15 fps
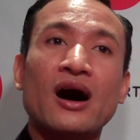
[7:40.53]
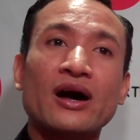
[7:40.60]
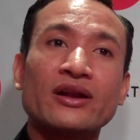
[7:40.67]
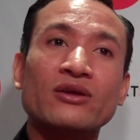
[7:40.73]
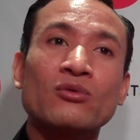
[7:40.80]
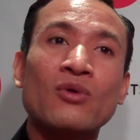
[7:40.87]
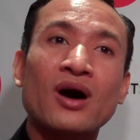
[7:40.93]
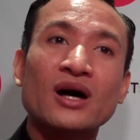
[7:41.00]

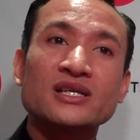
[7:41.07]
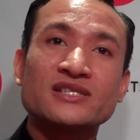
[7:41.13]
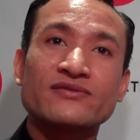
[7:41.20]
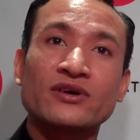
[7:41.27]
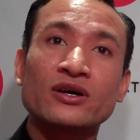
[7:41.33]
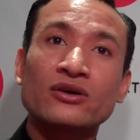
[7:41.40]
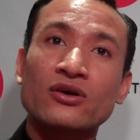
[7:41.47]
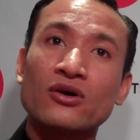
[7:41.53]
On the walls
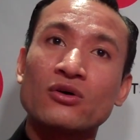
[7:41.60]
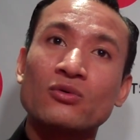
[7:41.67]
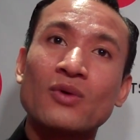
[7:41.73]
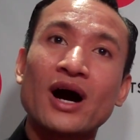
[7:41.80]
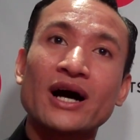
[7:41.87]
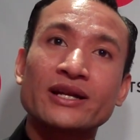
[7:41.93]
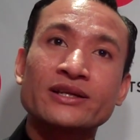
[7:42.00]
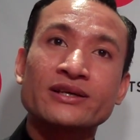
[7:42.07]
of Angkor
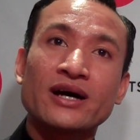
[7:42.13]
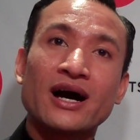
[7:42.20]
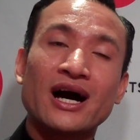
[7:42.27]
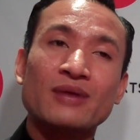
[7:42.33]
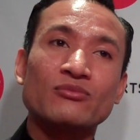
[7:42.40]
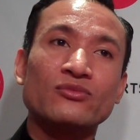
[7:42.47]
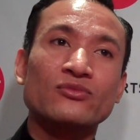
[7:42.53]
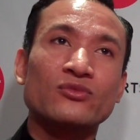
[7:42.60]
Wat,
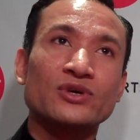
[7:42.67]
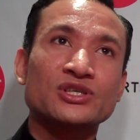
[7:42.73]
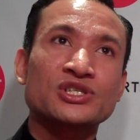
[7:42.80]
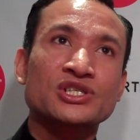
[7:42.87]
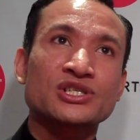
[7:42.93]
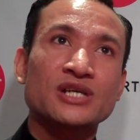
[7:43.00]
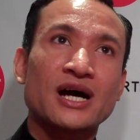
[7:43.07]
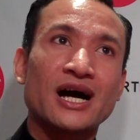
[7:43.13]

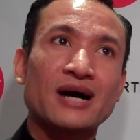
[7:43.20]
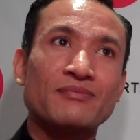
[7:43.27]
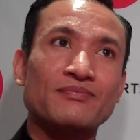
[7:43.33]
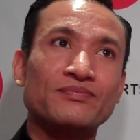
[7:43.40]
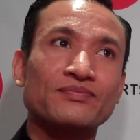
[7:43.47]
which